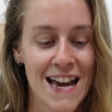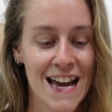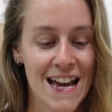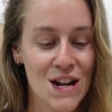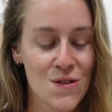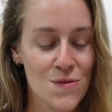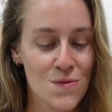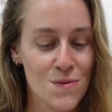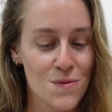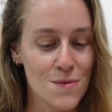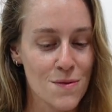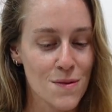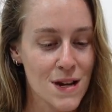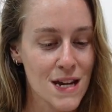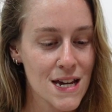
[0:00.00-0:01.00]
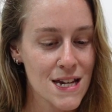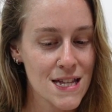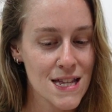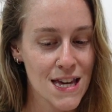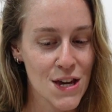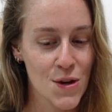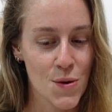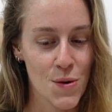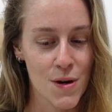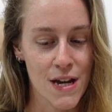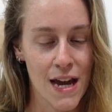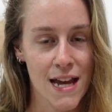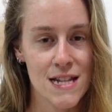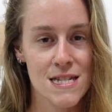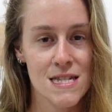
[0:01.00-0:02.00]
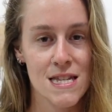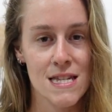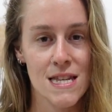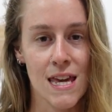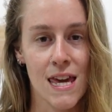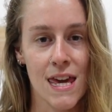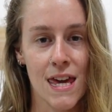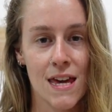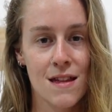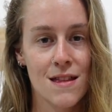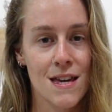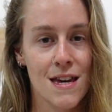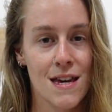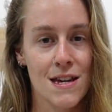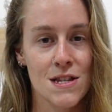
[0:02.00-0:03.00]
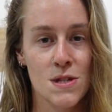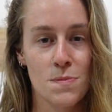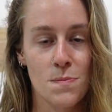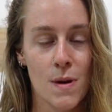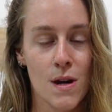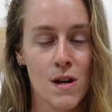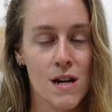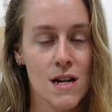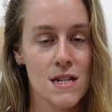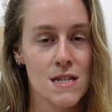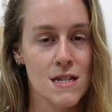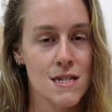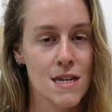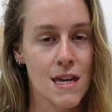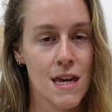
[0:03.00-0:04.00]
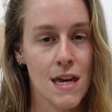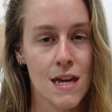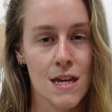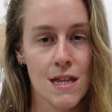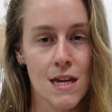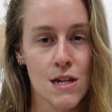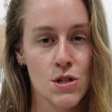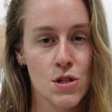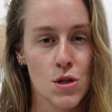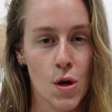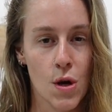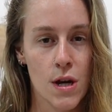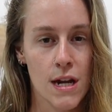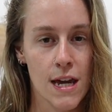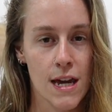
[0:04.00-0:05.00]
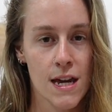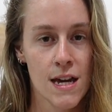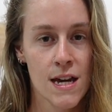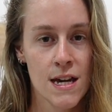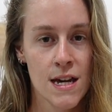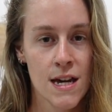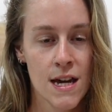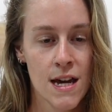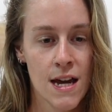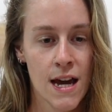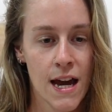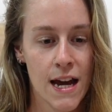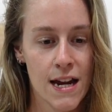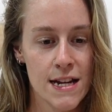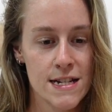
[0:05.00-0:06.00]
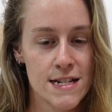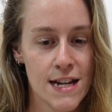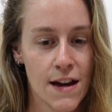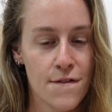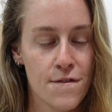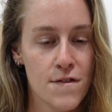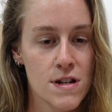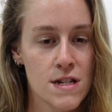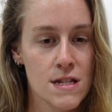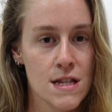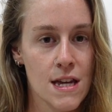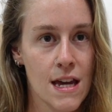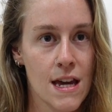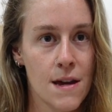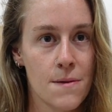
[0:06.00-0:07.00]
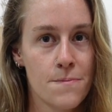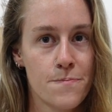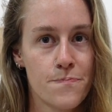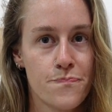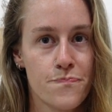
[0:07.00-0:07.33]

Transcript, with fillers: and it really creates this healing experience this healing journey and i definitely